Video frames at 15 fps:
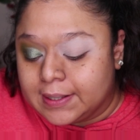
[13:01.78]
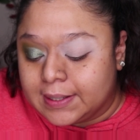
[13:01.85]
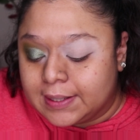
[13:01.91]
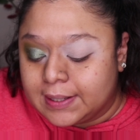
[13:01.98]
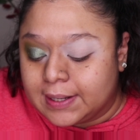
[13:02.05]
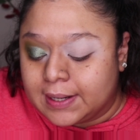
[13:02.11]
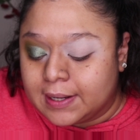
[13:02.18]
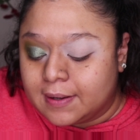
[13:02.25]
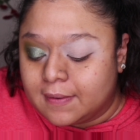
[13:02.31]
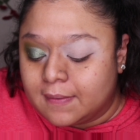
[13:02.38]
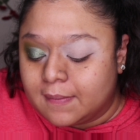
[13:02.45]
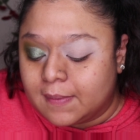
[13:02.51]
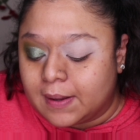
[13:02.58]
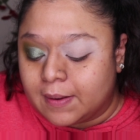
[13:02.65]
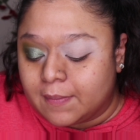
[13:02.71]
And
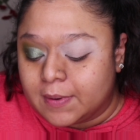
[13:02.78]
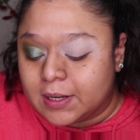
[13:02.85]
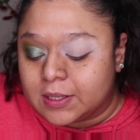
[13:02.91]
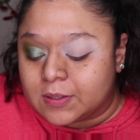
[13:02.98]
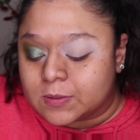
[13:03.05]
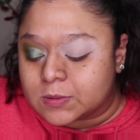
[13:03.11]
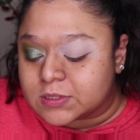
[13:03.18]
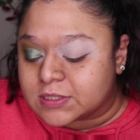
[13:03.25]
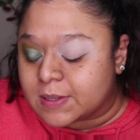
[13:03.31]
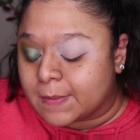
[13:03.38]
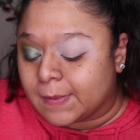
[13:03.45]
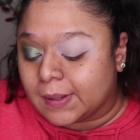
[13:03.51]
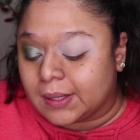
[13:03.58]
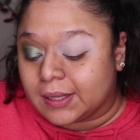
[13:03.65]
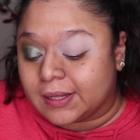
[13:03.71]
now I want to use
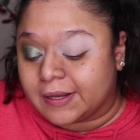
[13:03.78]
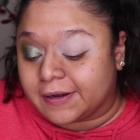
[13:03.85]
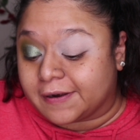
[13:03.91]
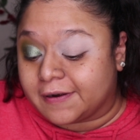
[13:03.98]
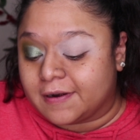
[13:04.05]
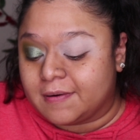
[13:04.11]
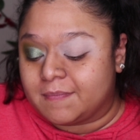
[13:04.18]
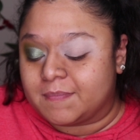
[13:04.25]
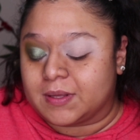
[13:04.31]
some glitter